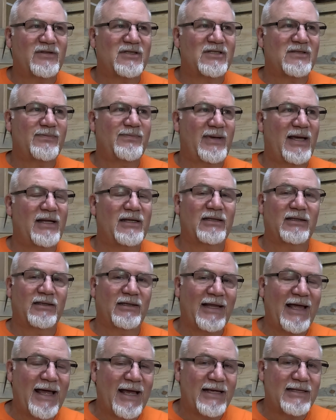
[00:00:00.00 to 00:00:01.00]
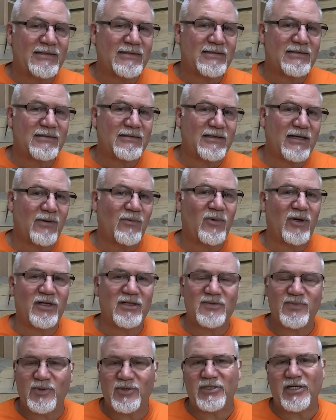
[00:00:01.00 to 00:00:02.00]
to spend less than what
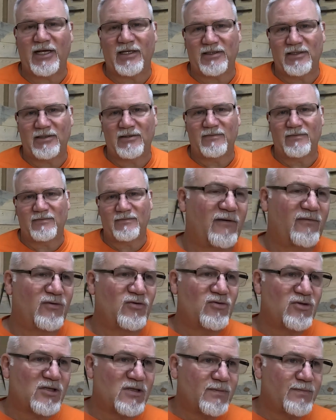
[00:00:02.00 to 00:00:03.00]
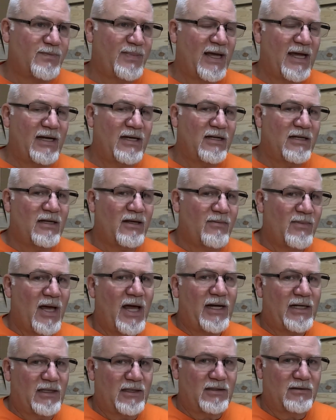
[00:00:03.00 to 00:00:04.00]
is projected. If you spend the
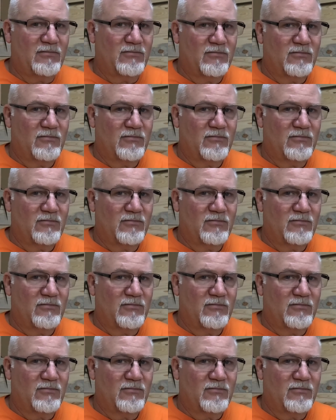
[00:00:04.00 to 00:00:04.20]
money,